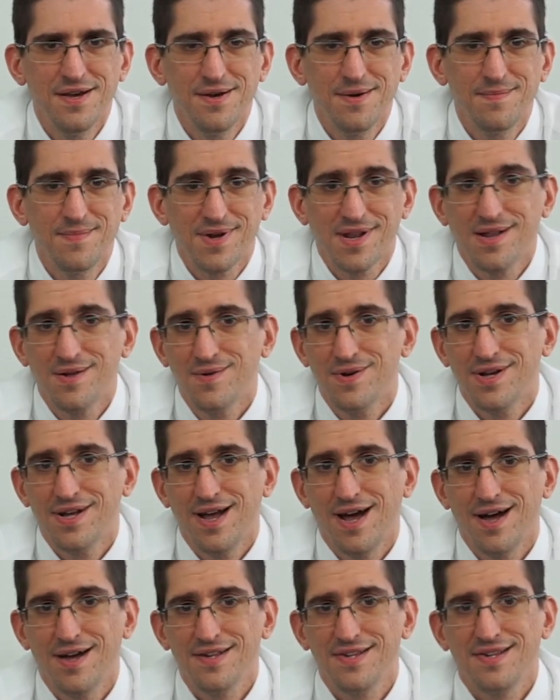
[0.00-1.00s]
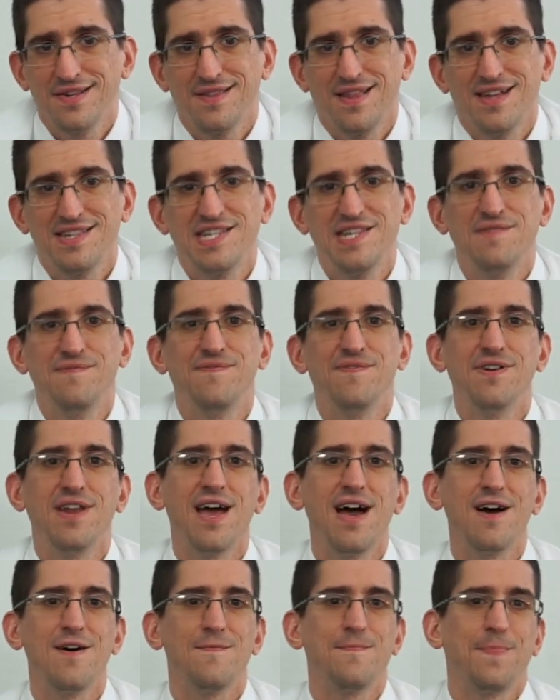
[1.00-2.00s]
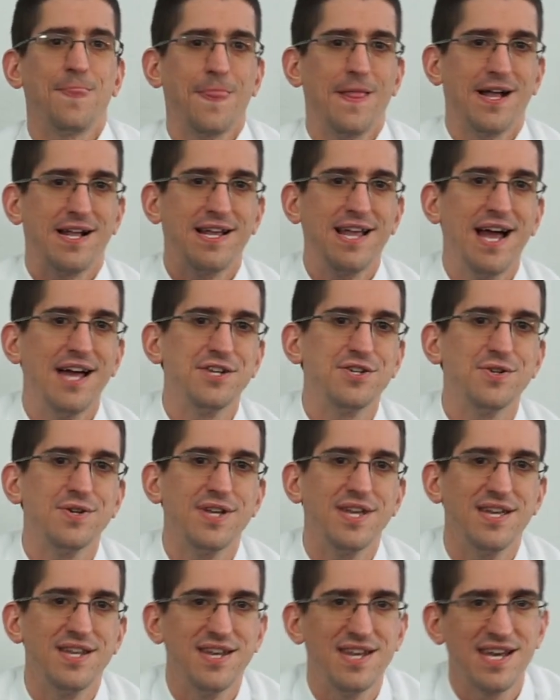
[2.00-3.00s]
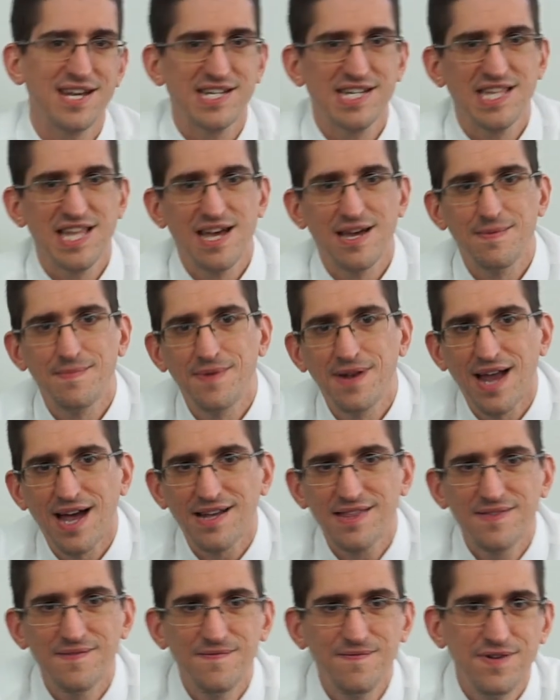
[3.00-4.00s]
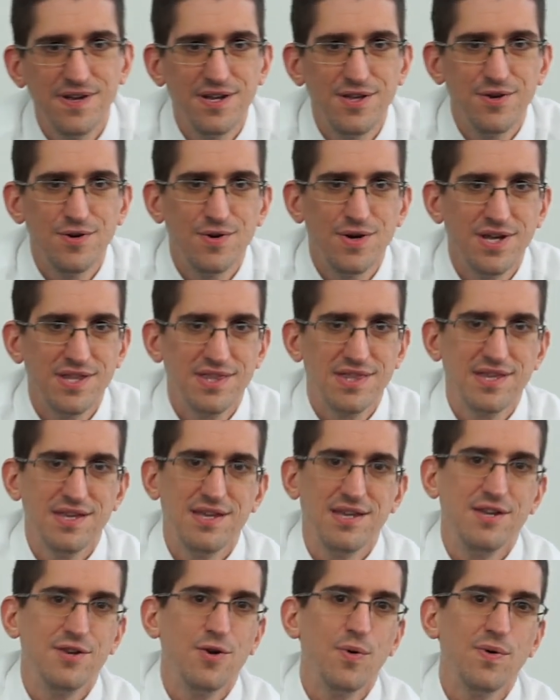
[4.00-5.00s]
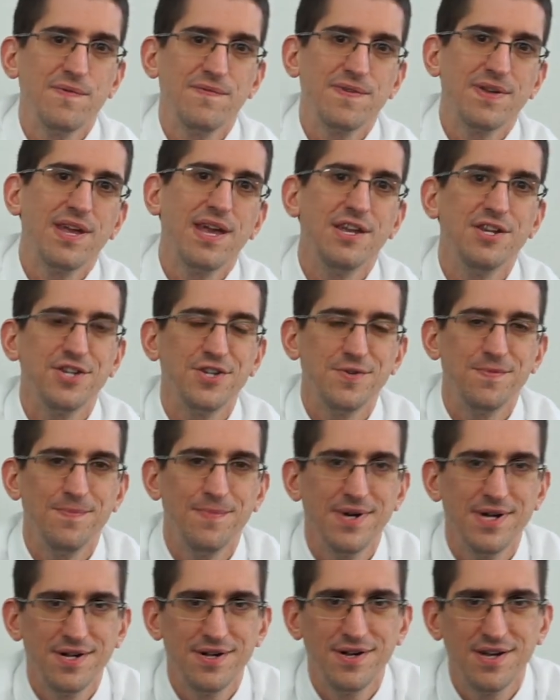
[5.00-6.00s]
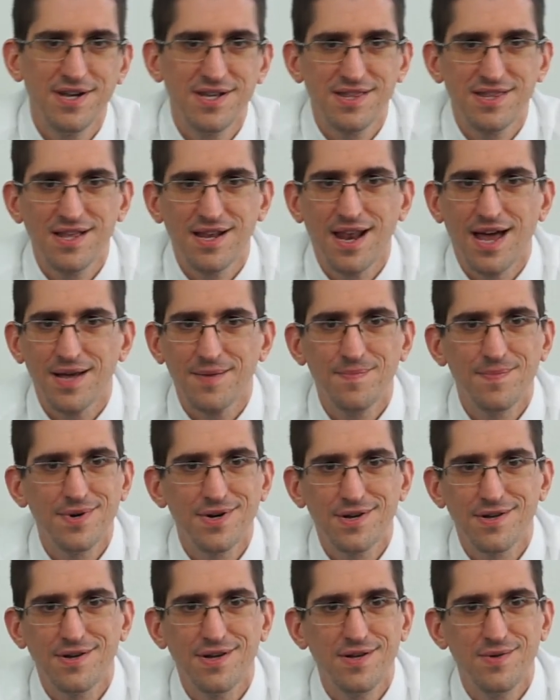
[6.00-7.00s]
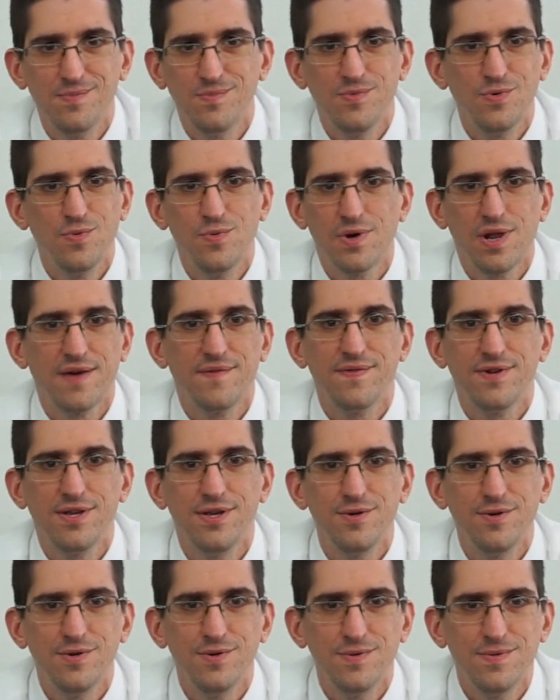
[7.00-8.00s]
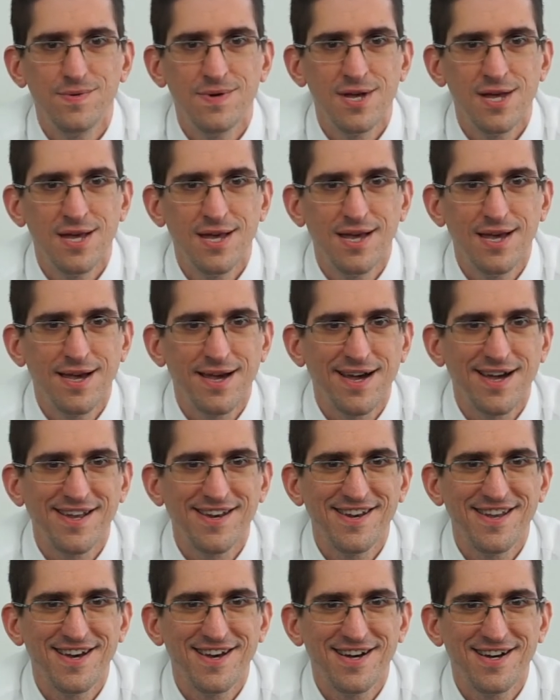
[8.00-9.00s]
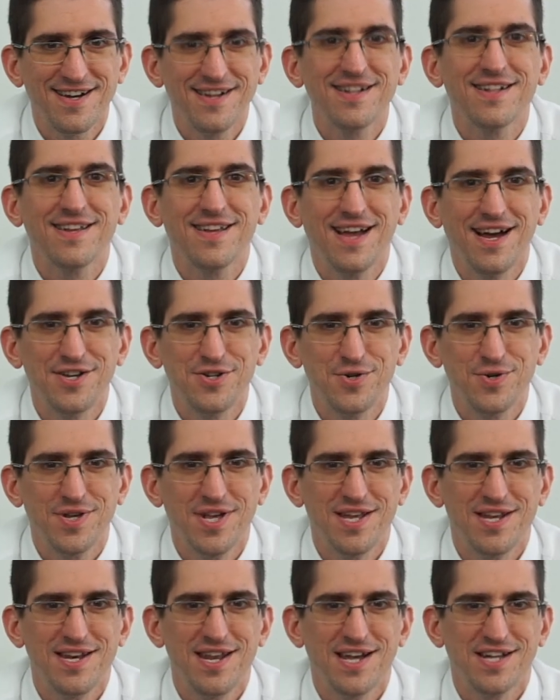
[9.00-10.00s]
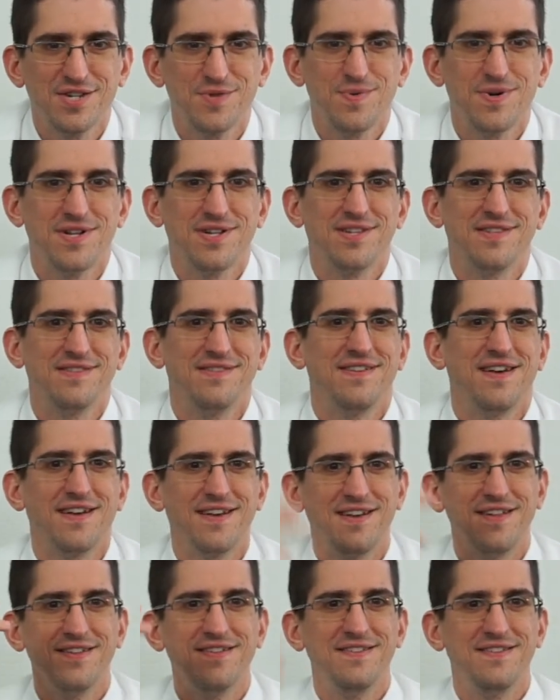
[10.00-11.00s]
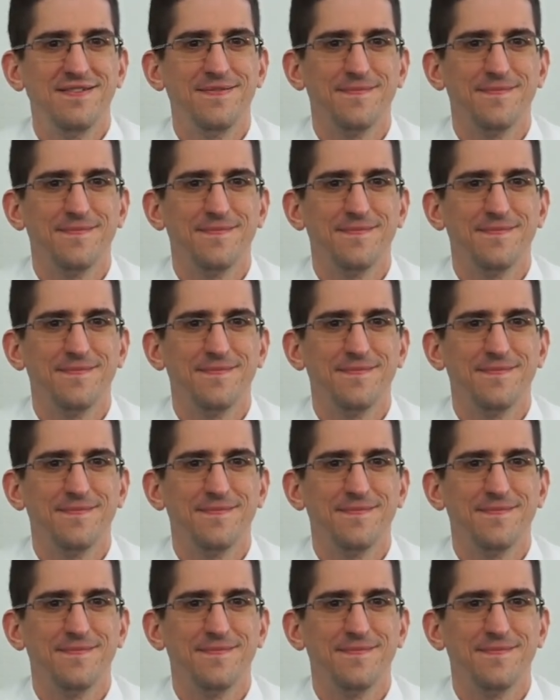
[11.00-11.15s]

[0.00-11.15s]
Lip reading: But anyway guys, that's it for now. I'll catch you again next time. Like the video, hit the notification bell, hit the like button, do whatever you do. And catch you again next one. Take it easy.